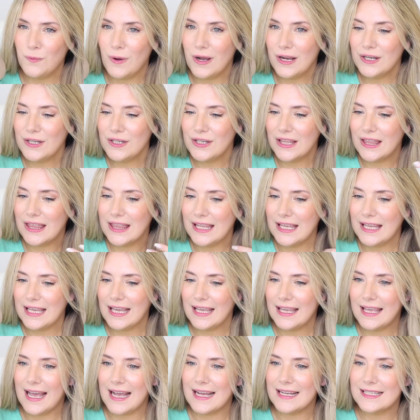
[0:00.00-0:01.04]
One good thing,
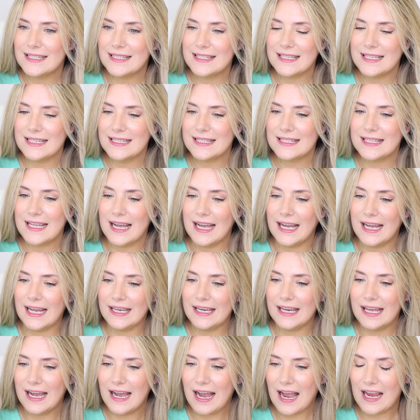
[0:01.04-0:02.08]
I guess, is
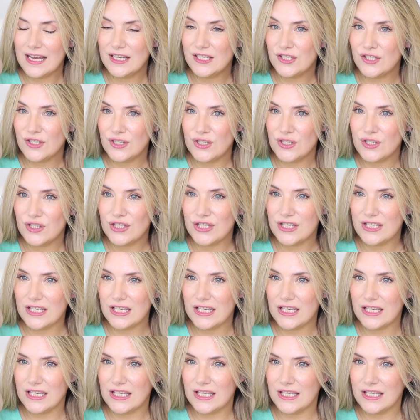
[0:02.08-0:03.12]
that I do
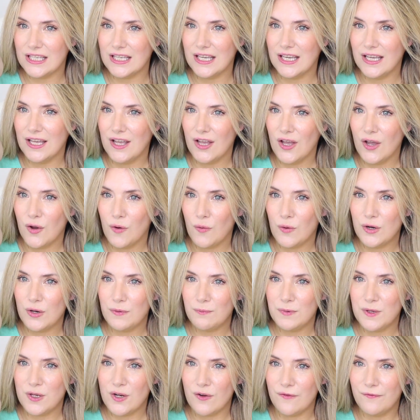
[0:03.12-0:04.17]
see quite
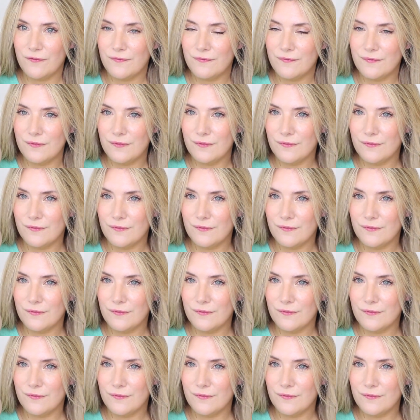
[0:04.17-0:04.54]
a bit of